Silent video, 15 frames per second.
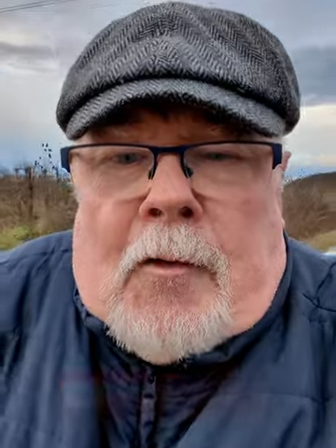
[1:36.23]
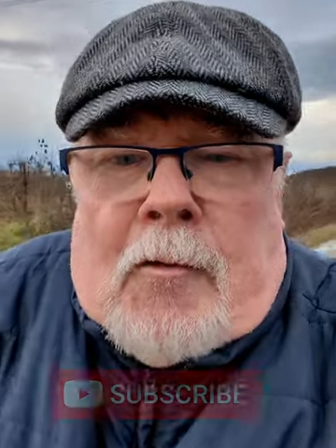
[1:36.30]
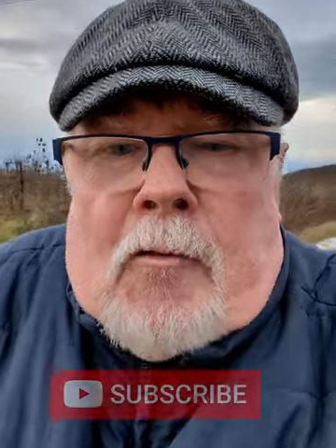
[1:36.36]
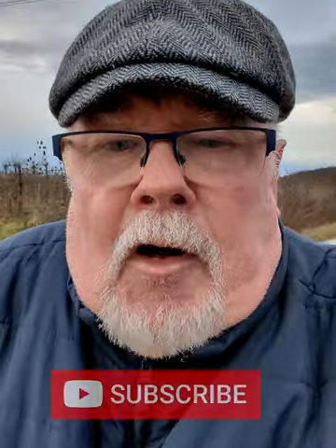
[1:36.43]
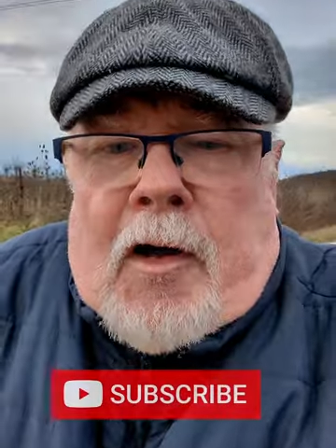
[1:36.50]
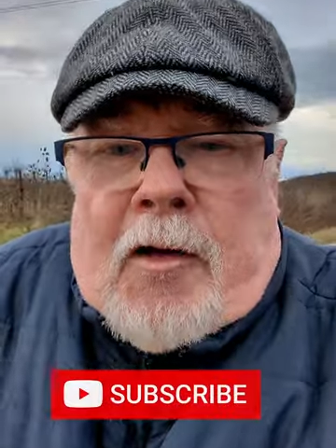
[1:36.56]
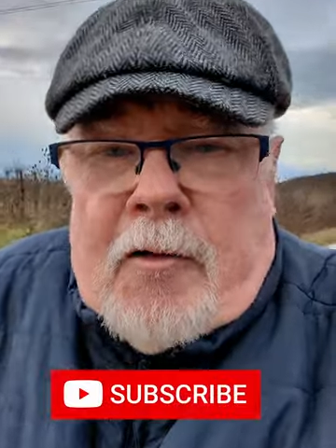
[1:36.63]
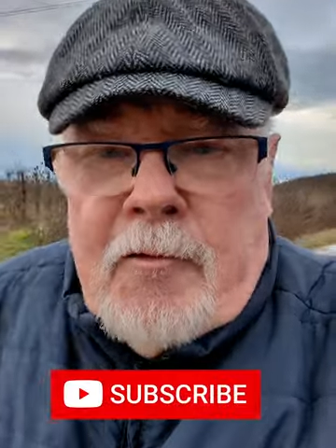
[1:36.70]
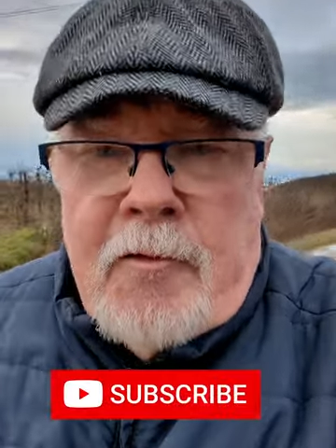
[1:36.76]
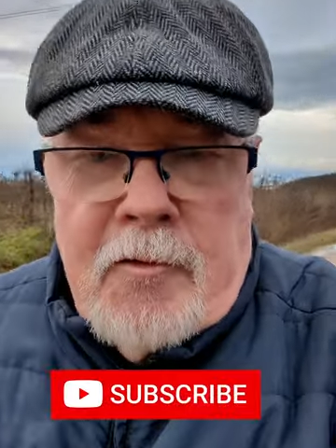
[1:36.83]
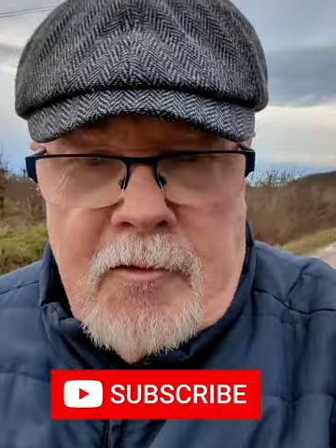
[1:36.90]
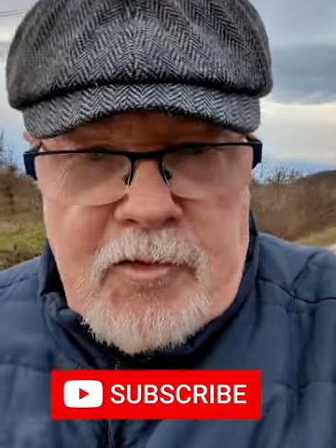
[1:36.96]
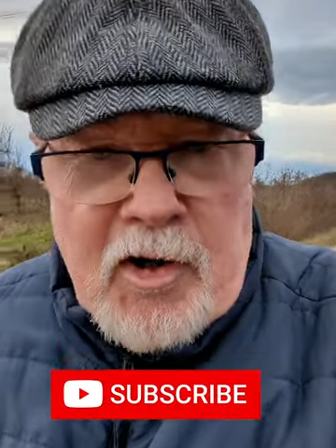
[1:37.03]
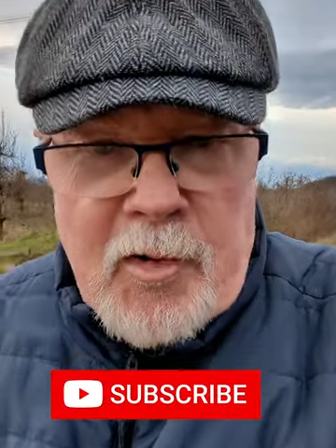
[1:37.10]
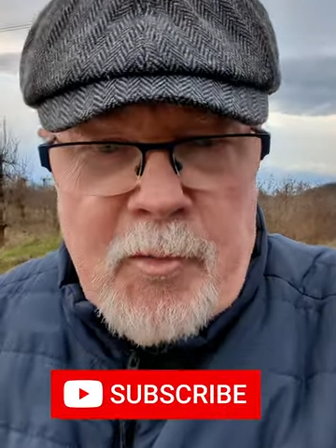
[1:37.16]
Right,
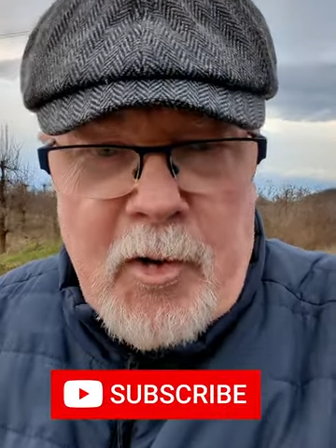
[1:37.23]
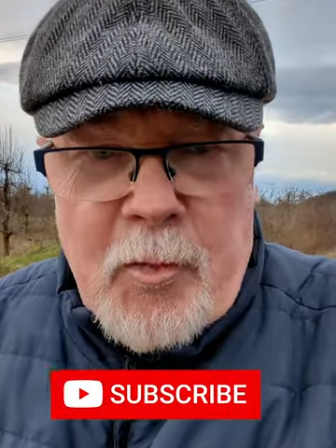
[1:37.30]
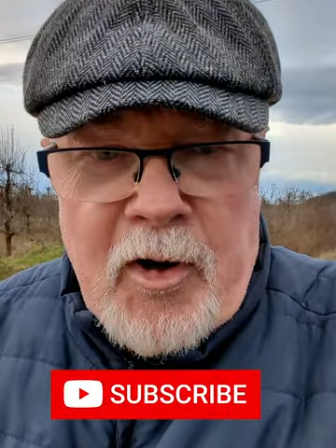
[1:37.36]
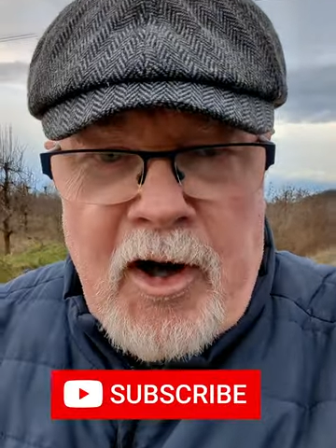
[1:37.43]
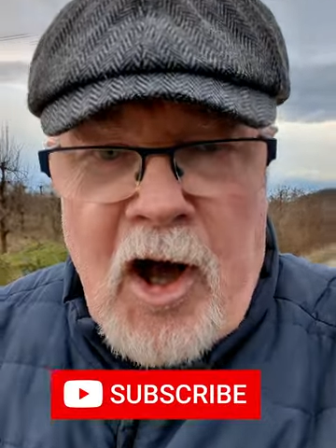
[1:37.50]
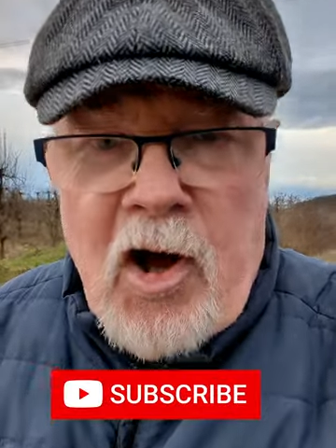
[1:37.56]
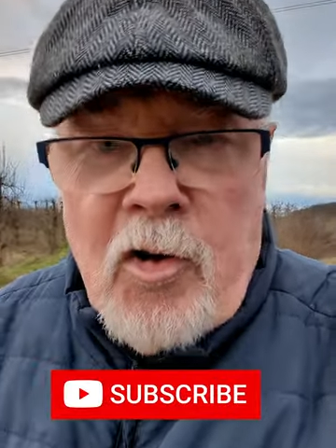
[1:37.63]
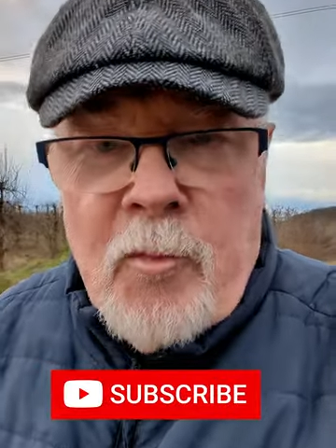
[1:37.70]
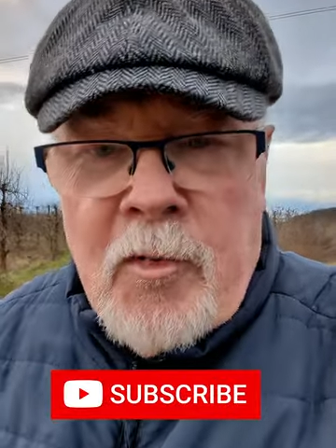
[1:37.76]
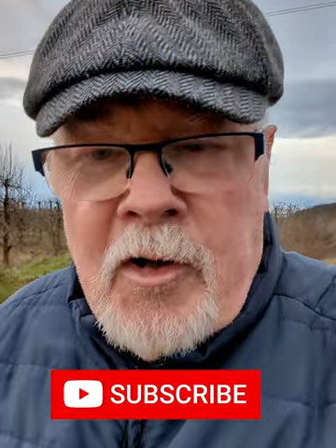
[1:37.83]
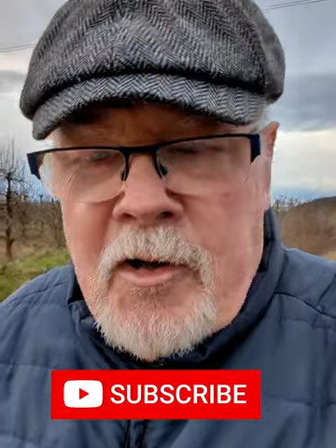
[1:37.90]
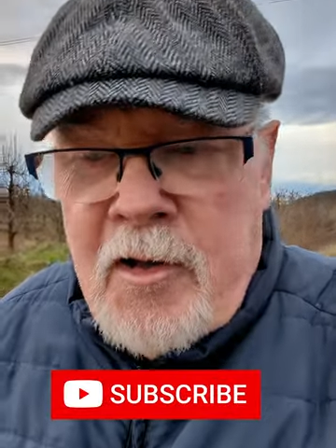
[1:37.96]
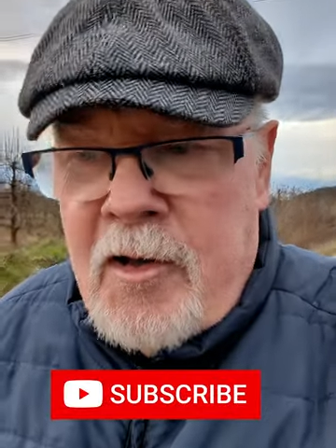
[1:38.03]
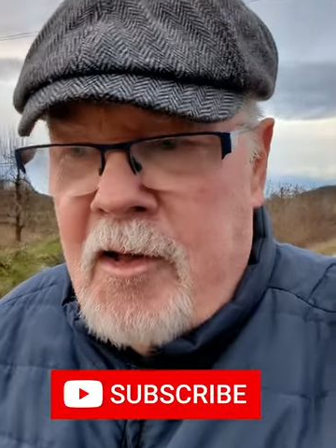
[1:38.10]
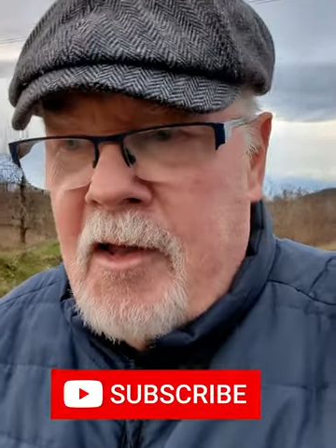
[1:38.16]
time I went home
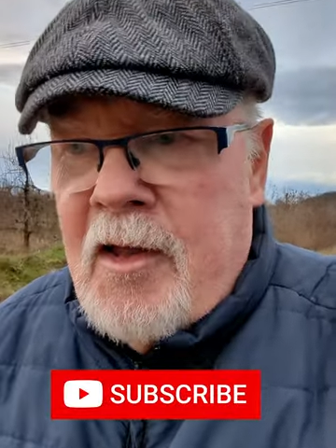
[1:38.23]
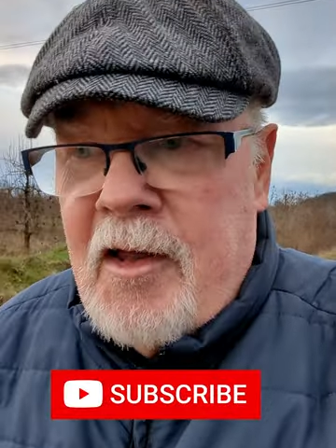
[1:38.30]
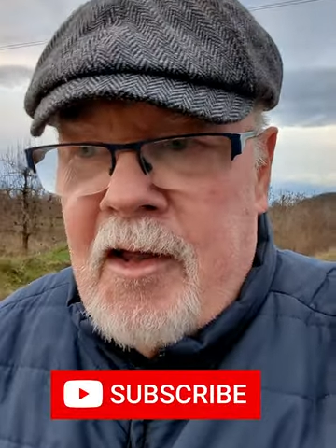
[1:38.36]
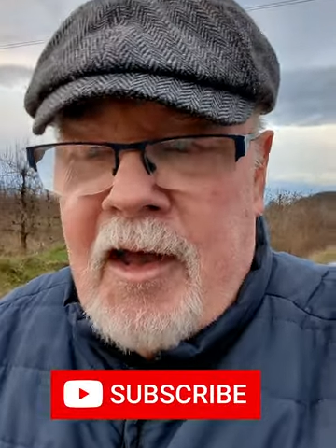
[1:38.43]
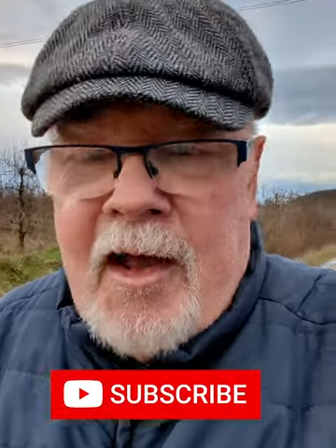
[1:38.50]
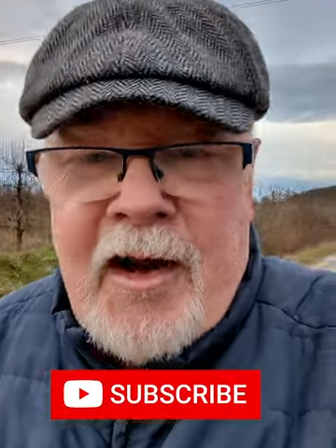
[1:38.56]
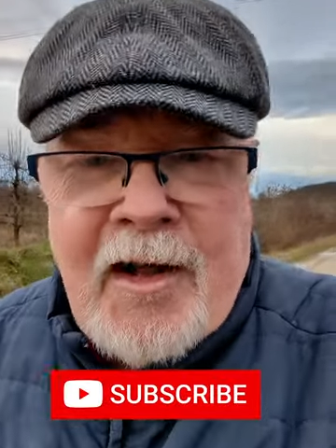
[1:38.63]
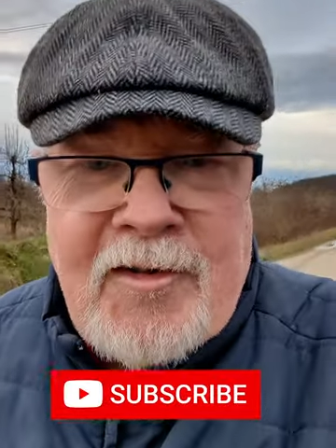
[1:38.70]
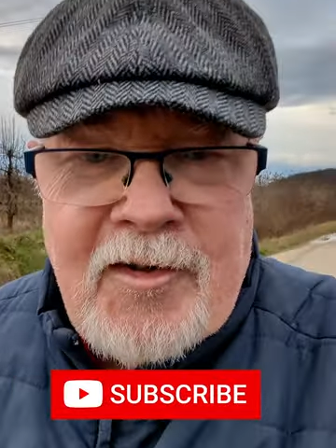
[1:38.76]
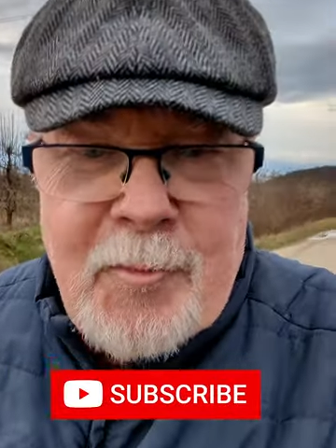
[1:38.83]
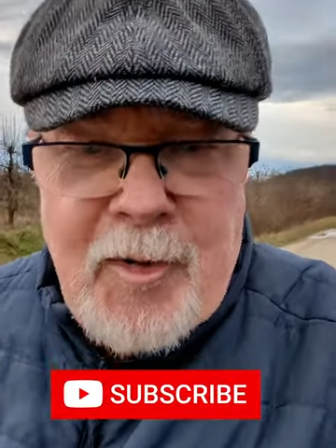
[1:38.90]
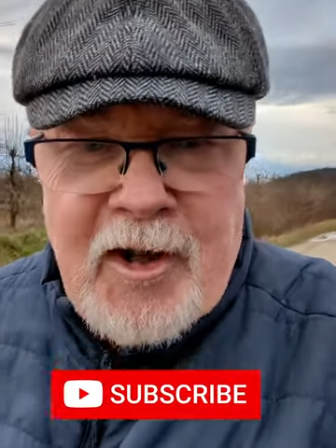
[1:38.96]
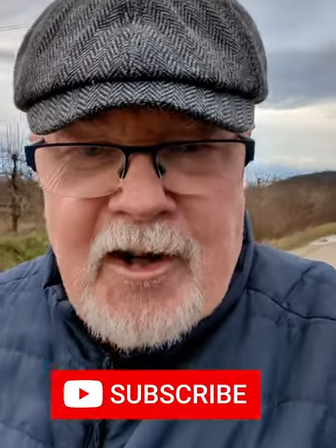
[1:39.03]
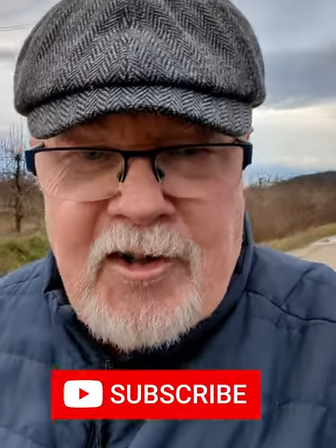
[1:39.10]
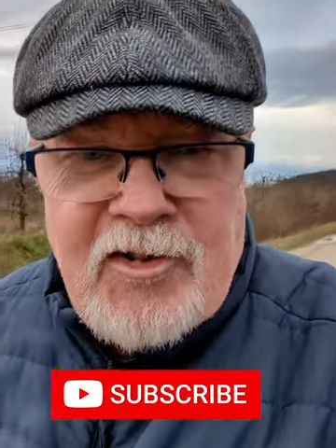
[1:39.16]
and had
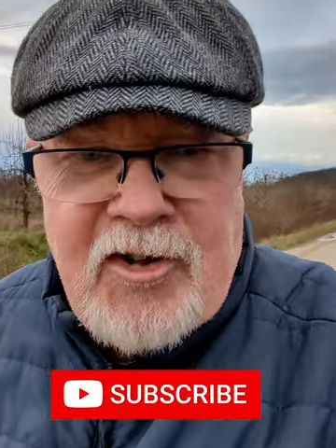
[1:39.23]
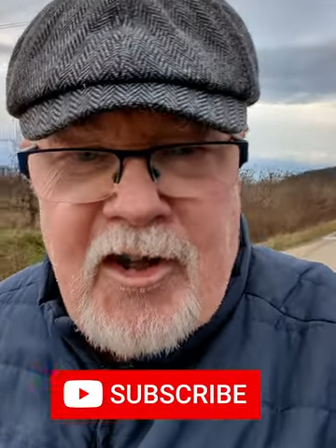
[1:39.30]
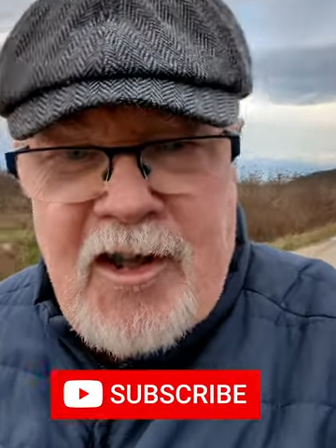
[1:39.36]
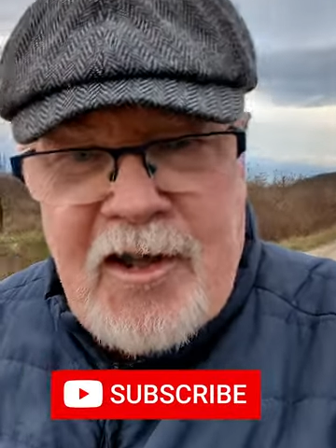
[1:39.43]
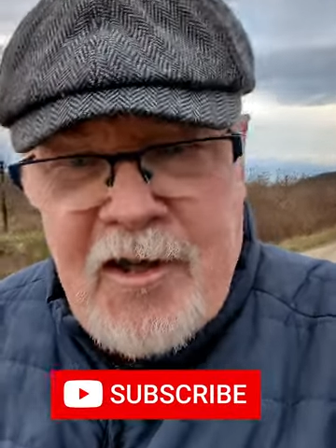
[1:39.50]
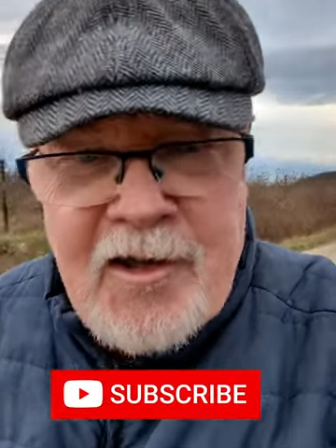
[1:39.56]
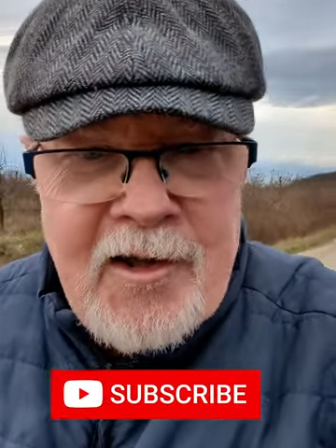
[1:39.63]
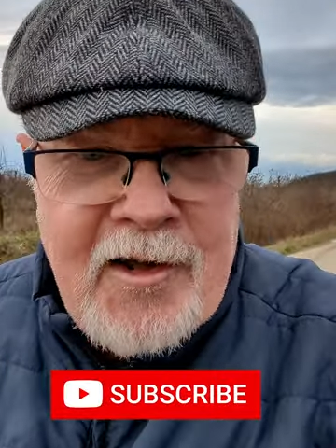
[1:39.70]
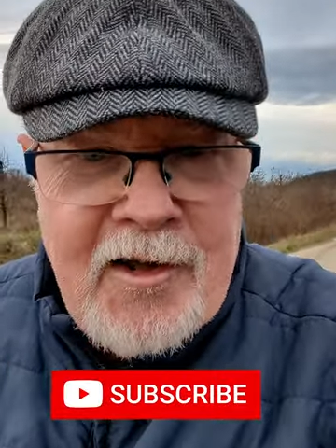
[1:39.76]
some English tea